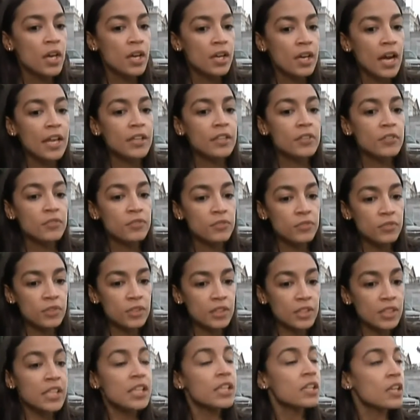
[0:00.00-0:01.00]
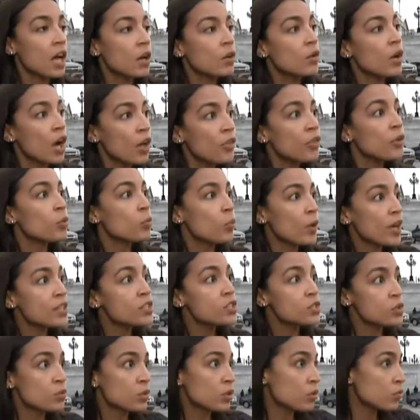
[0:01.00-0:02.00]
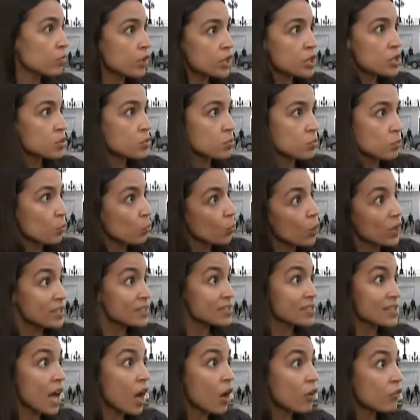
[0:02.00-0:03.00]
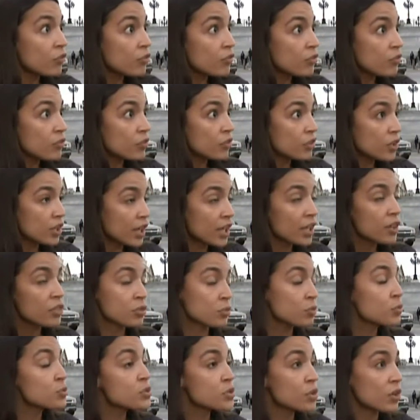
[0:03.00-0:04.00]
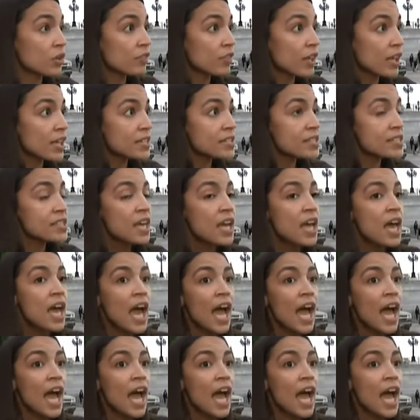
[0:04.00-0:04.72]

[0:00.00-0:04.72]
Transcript: kind of lean on other ways to enrich oneself through service.